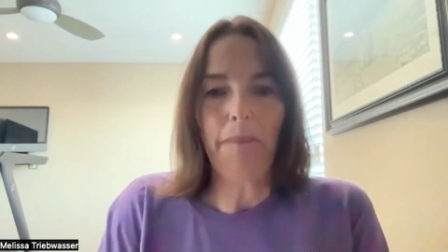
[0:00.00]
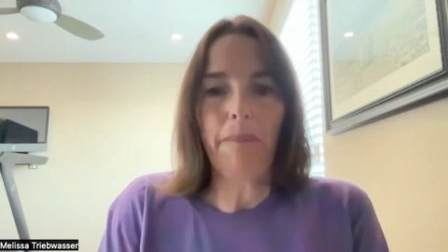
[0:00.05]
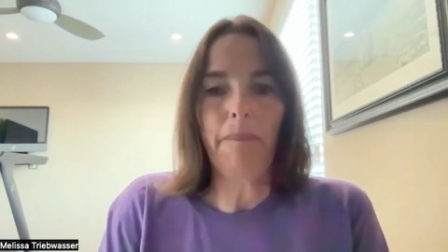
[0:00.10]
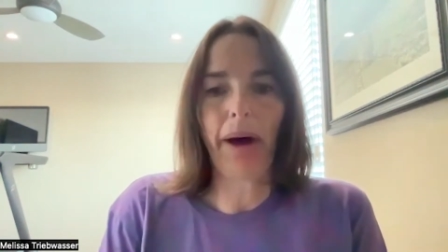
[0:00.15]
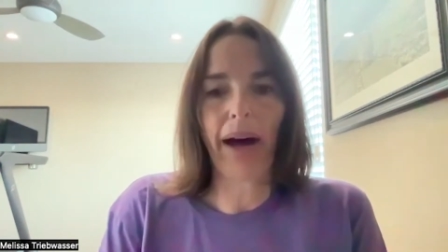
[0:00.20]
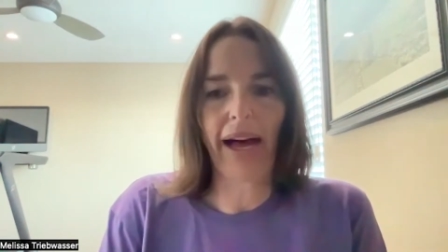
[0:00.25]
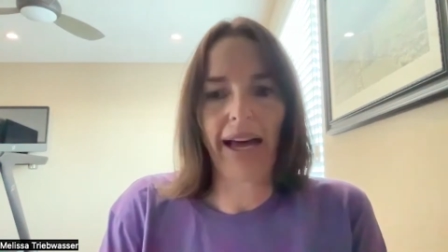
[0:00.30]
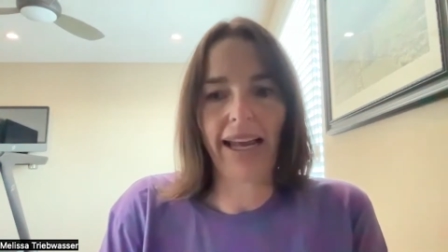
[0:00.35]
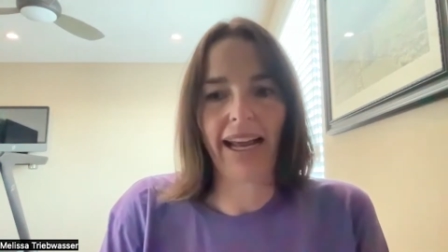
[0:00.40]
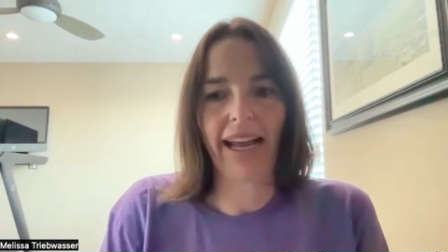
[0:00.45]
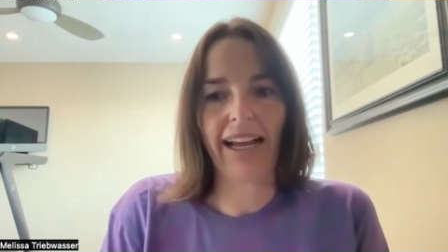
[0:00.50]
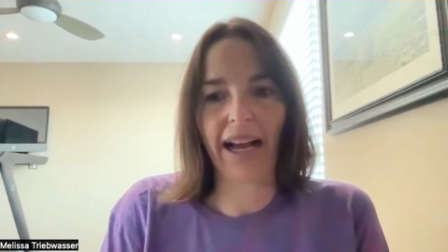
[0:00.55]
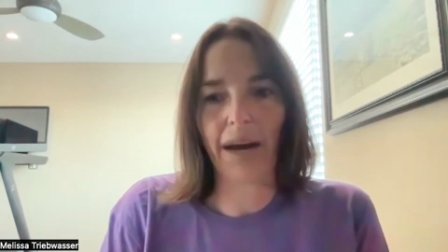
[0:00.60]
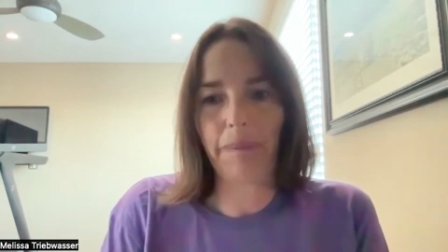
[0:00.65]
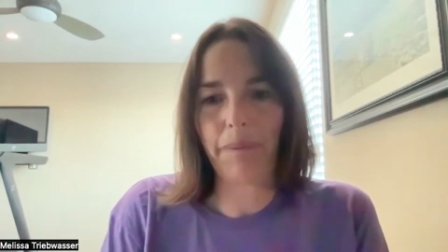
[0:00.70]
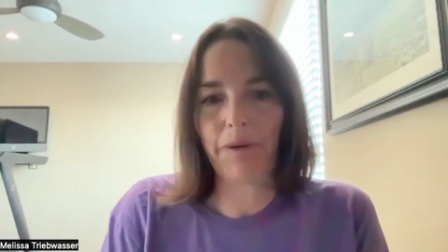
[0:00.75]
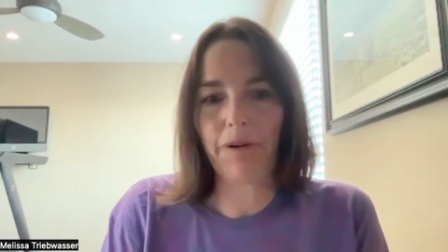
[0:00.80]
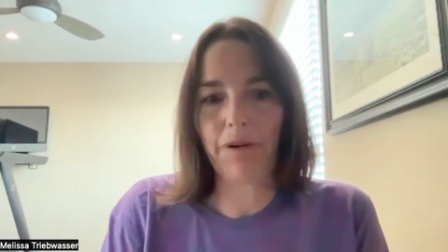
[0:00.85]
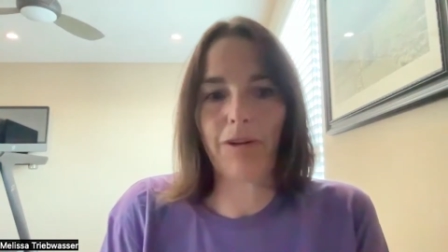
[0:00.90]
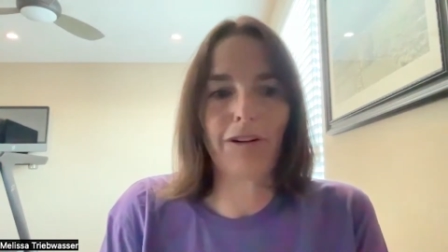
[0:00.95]
But a
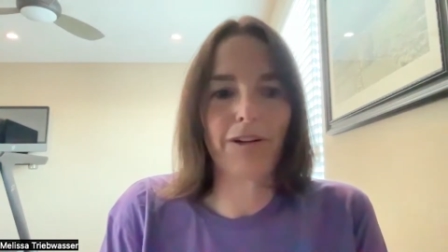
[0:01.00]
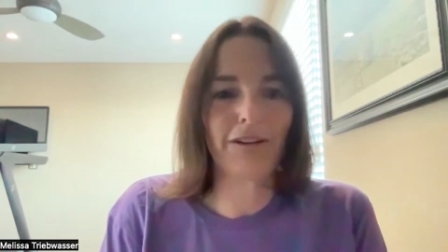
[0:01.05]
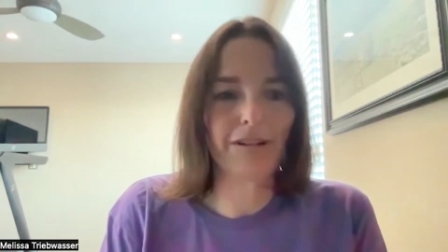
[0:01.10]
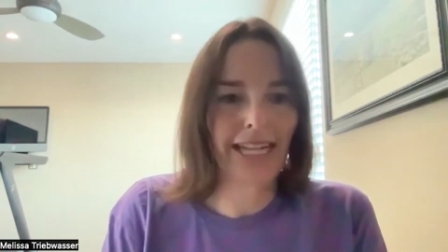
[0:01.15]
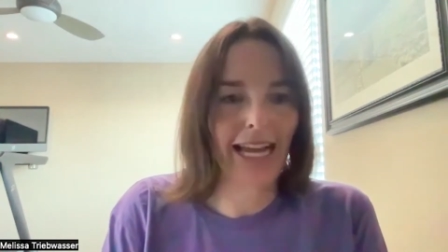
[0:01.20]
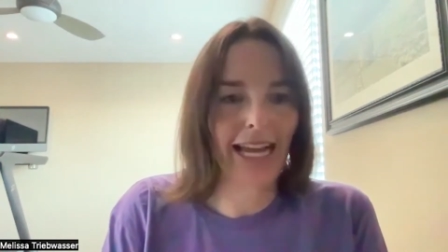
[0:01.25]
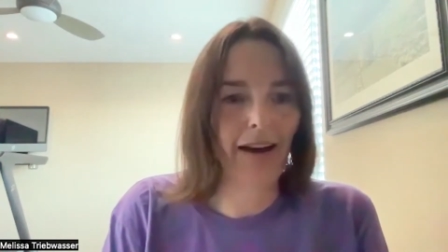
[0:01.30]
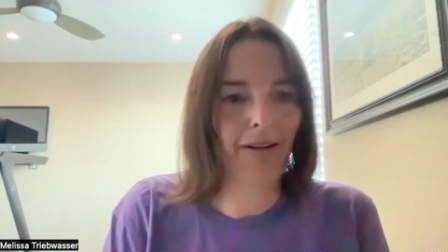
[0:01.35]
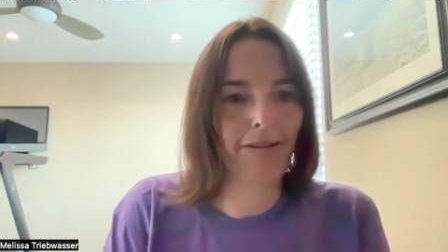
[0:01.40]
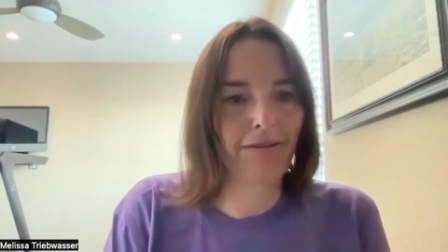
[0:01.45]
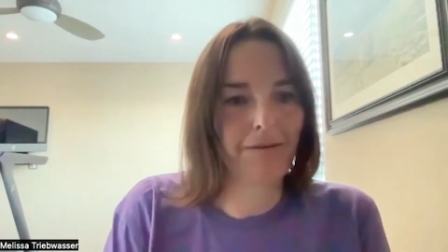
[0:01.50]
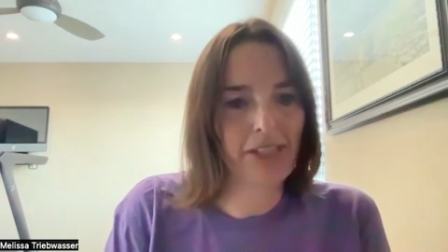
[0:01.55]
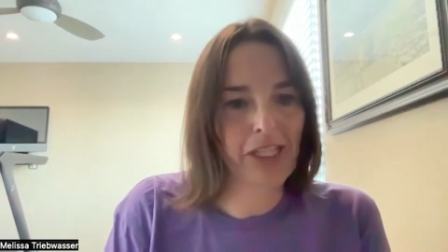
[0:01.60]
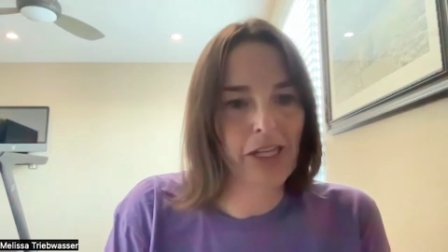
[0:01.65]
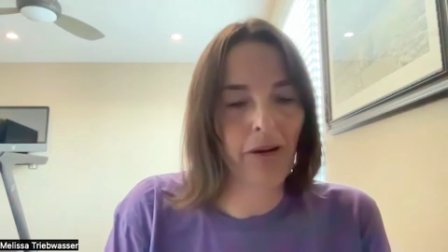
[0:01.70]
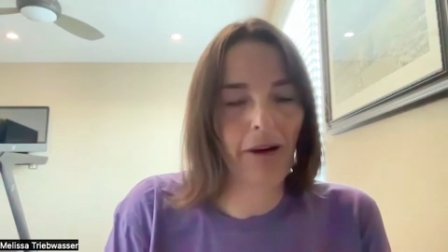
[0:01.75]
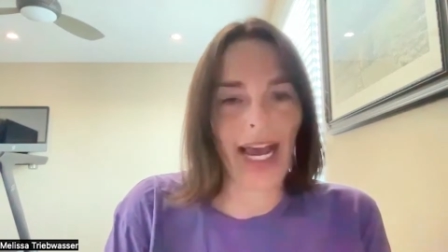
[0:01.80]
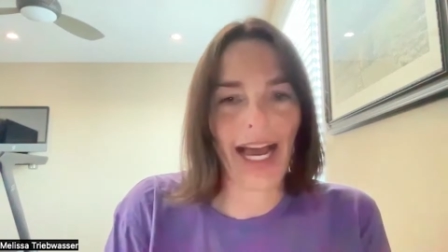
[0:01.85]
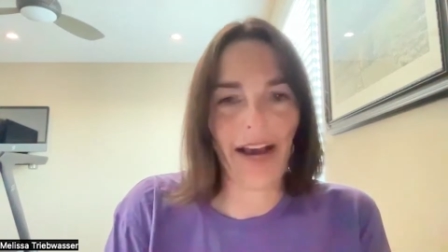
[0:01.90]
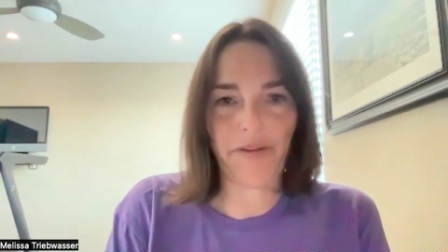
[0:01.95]
couple now, you
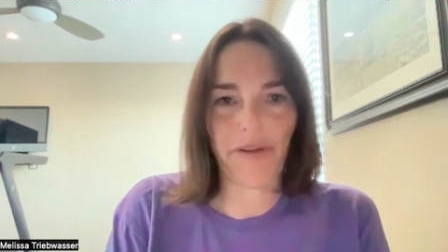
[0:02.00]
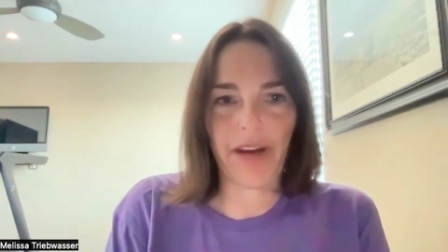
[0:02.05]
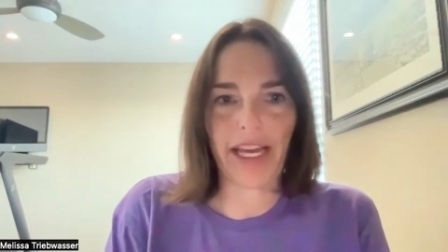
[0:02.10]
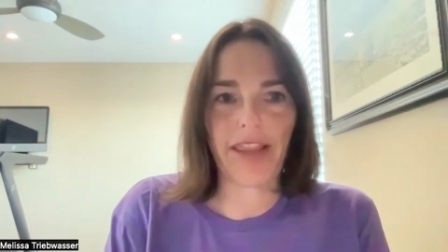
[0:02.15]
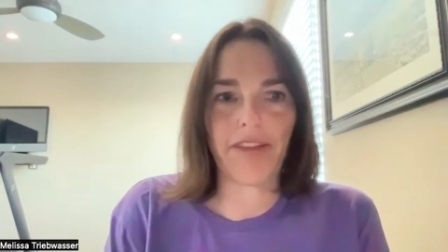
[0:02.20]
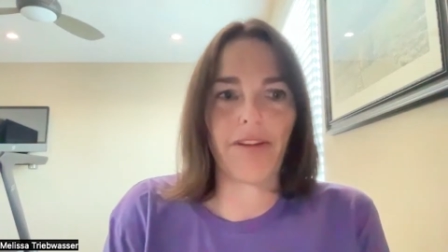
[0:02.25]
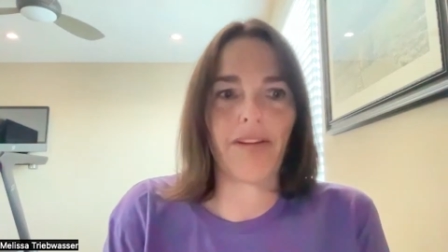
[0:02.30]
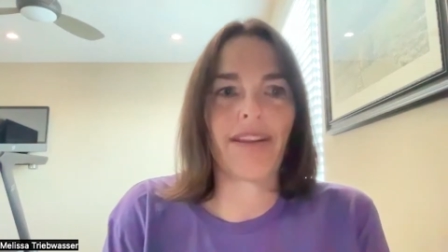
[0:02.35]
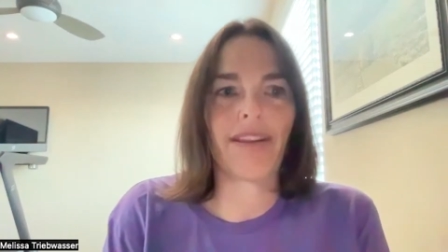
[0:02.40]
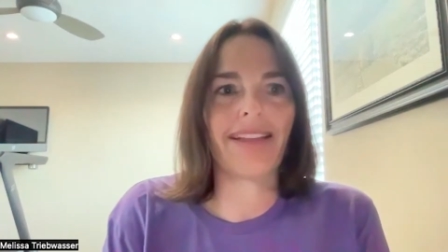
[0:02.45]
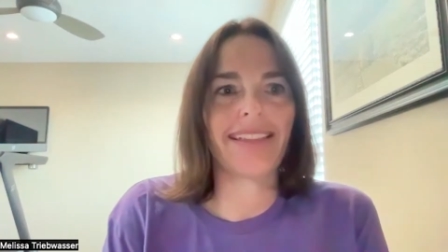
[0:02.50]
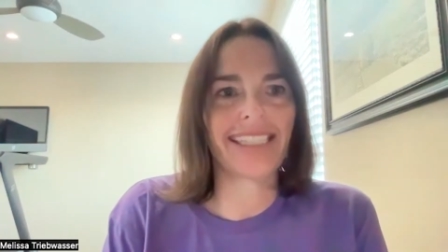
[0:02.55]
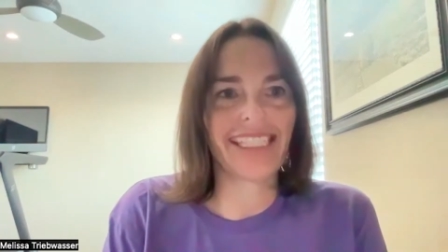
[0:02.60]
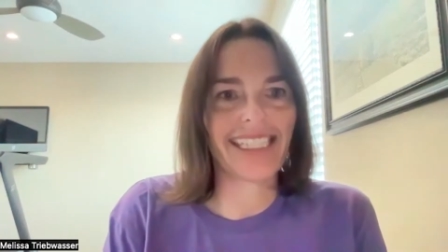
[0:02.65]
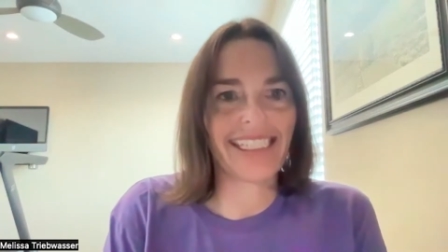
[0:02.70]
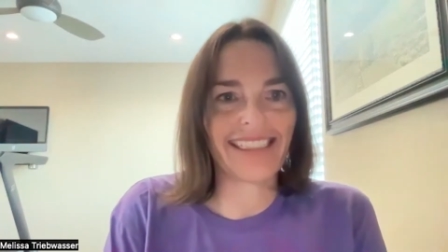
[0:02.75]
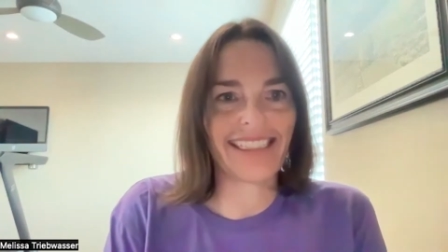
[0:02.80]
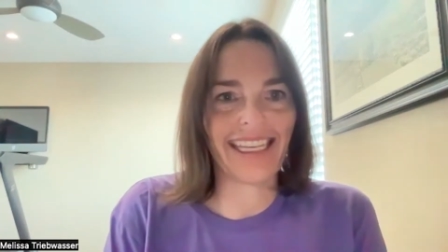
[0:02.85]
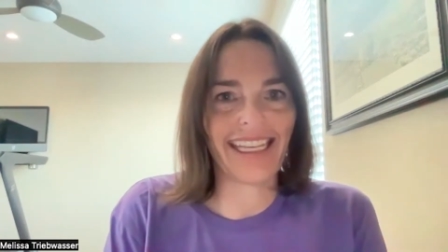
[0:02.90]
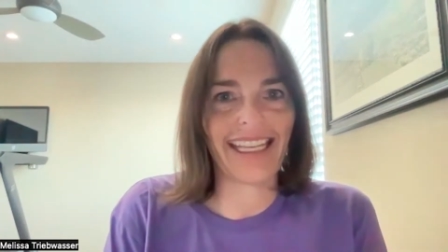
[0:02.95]
know, halfway through the
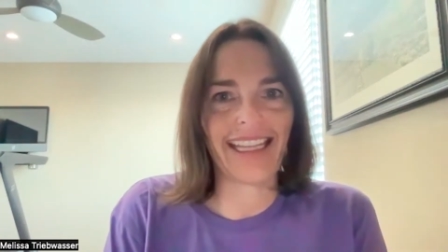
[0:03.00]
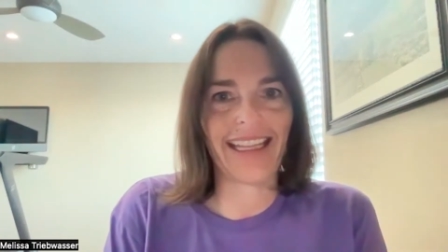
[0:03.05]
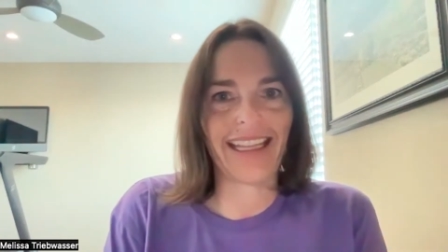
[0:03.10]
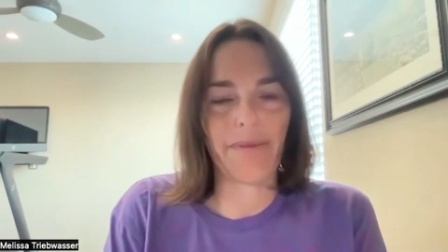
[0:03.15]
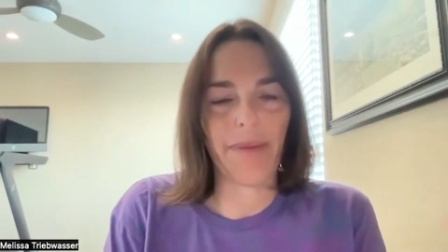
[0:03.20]
season,